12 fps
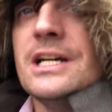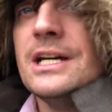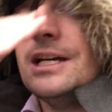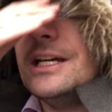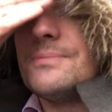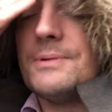
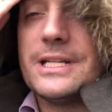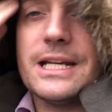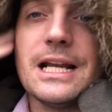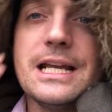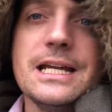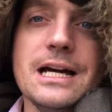He was
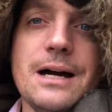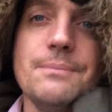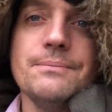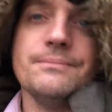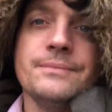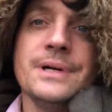particularly
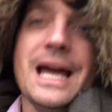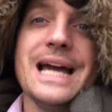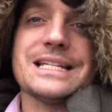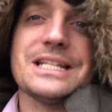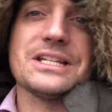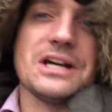um,
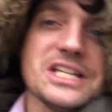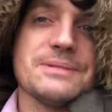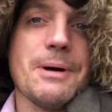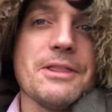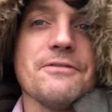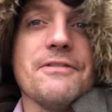
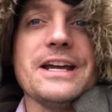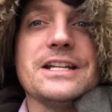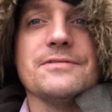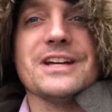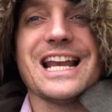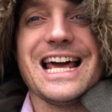exercised about the
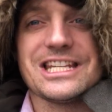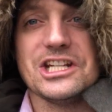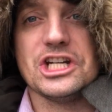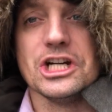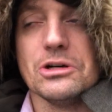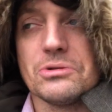fate of
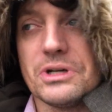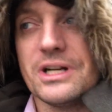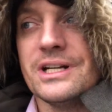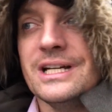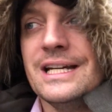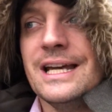neglected
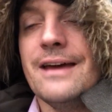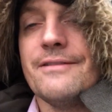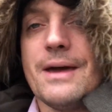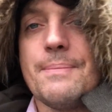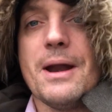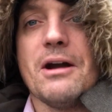children
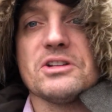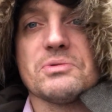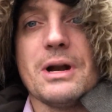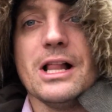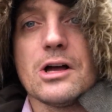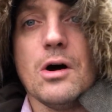if their
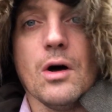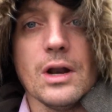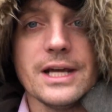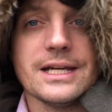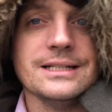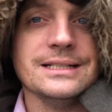parents were
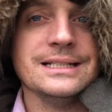alcoholic.